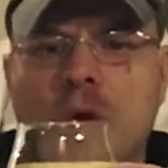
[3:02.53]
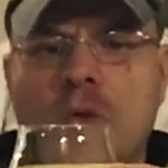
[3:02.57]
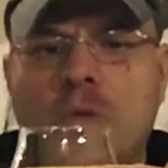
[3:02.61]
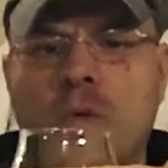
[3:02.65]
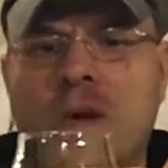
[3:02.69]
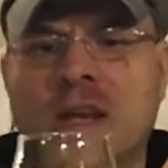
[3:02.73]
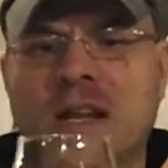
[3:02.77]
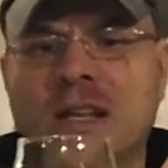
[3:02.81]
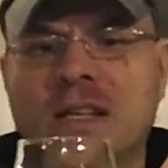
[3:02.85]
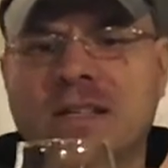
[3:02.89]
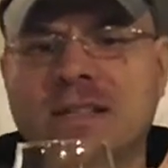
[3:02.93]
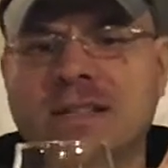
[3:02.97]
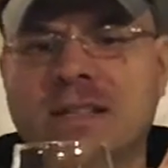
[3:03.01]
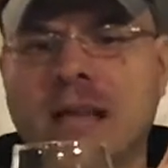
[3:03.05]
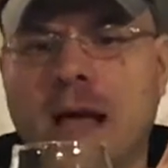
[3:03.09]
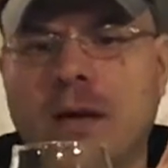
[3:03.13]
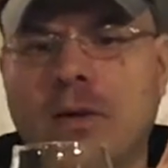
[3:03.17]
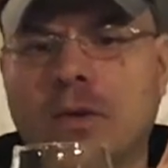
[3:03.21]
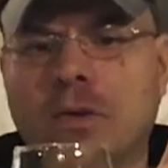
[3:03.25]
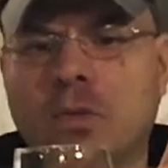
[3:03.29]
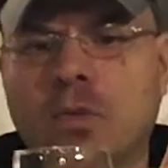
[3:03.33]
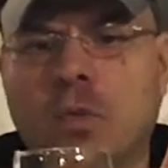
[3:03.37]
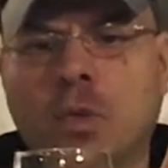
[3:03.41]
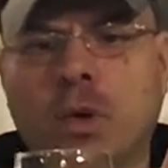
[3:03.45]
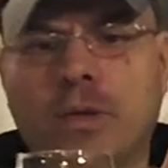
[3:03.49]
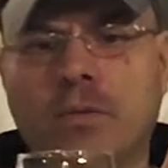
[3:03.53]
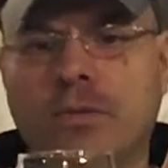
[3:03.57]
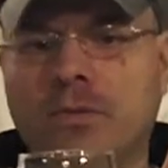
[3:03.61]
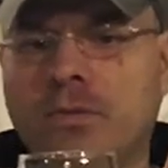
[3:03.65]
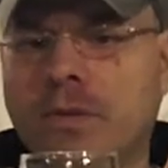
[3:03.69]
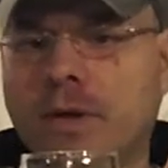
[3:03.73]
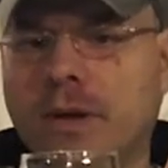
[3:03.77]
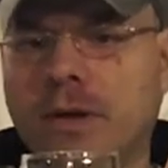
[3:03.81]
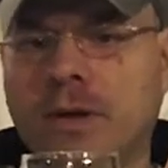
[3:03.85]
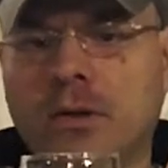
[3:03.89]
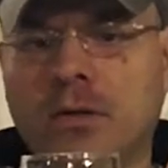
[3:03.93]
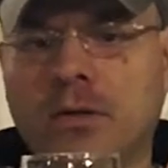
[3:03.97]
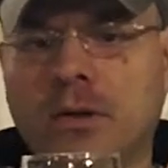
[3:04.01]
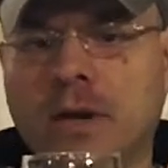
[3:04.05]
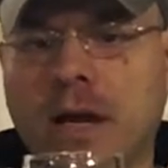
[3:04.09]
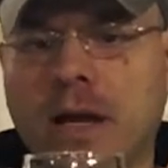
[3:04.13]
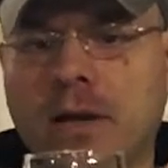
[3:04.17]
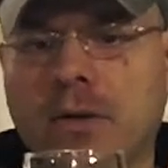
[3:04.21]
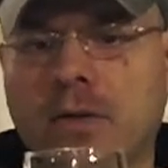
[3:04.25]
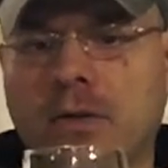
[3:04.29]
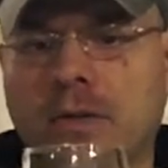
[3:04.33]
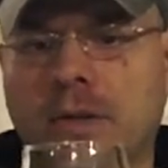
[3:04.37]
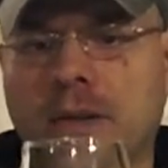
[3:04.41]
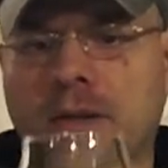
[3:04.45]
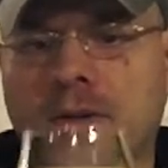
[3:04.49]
We got a solid one-finger head on